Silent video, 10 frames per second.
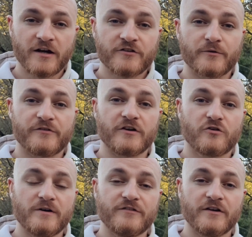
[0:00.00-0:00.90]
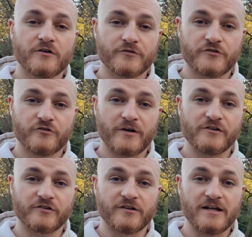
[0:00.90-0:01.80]
so its increasing
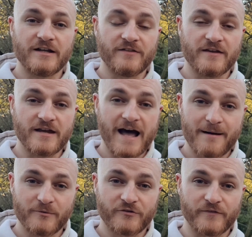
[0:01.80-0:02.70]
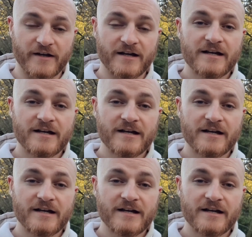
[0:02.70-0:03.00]
concentration in the atmosphere